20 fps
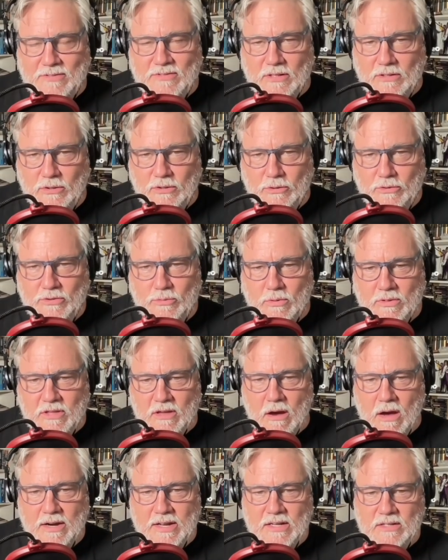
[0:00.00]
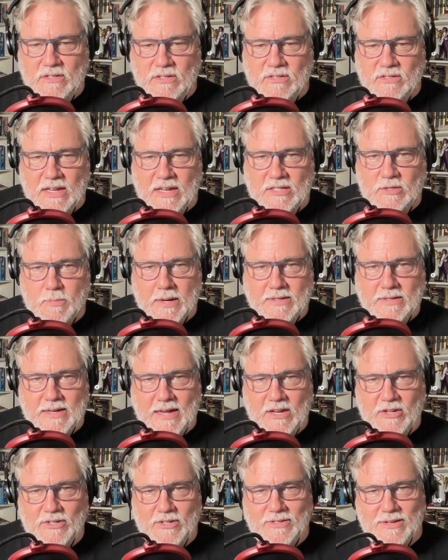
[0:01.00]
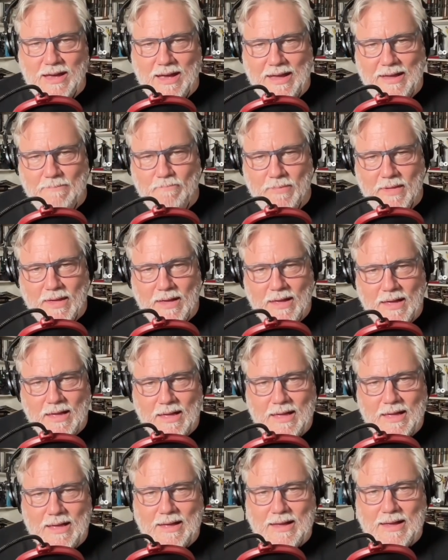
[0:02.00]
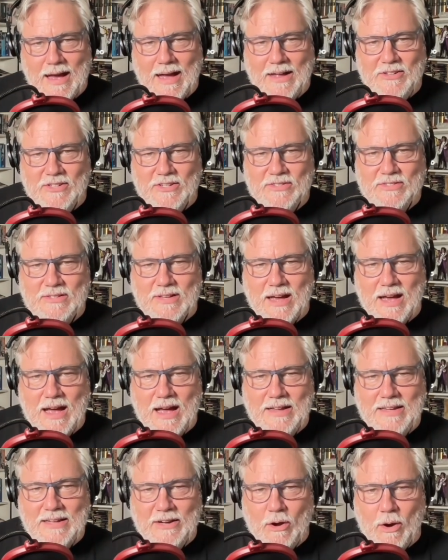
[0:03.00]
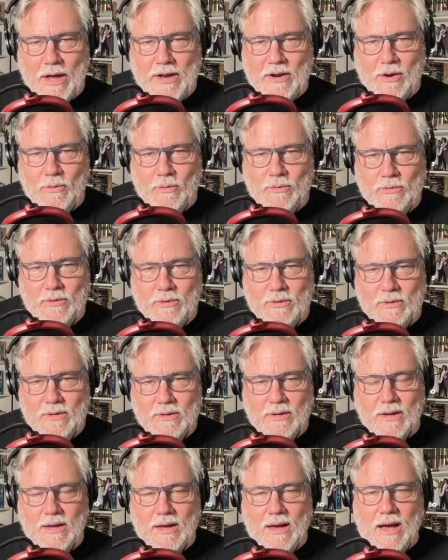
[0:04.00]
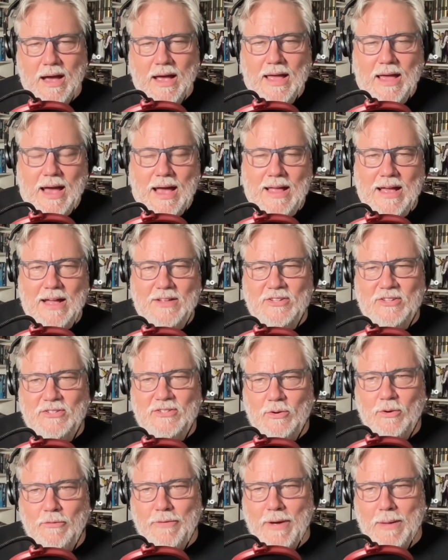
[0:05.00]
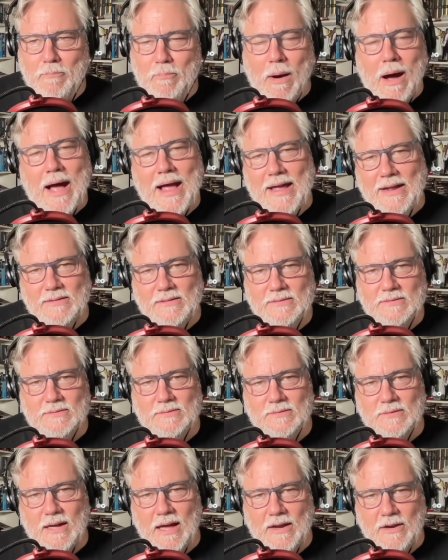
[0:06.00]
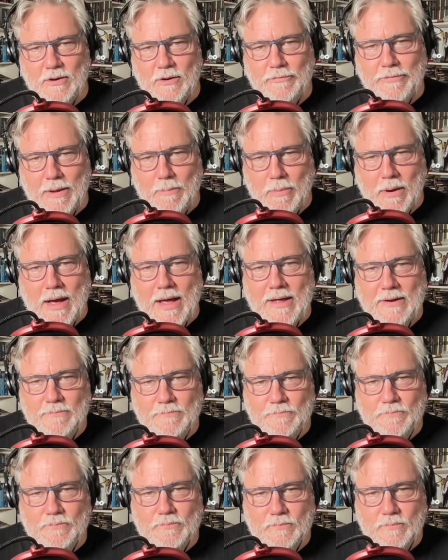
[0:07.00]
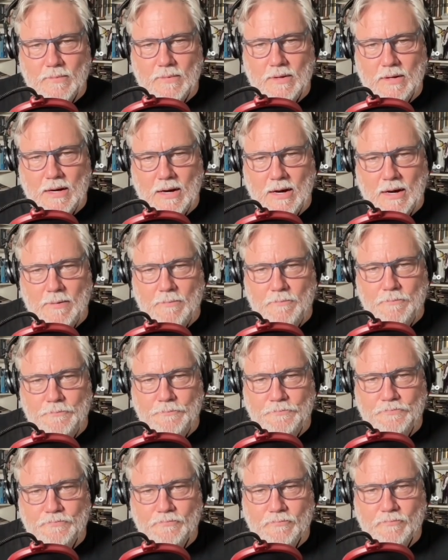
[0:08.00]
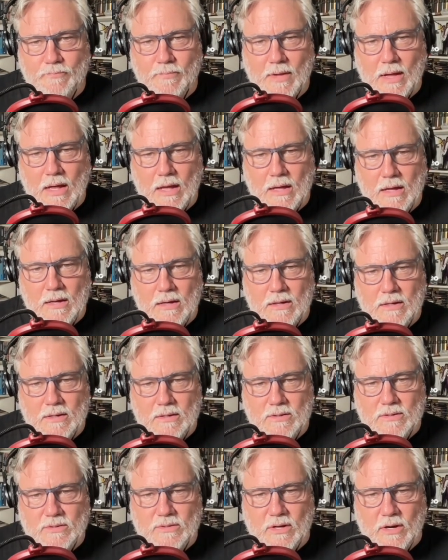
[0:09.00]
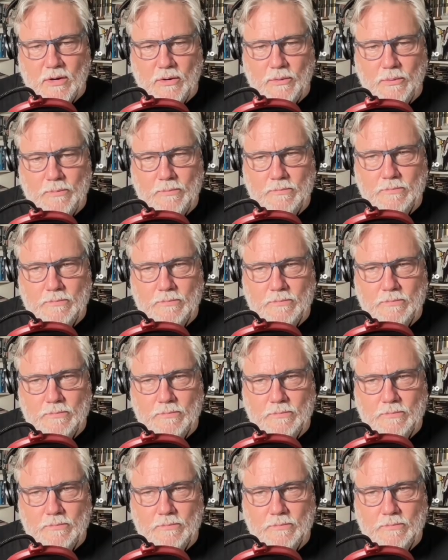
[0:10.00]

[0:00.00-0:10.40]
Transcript: and loose with the audience's expectations? I just, you know, I just don't know if I buy it. I don't know if I buy it. So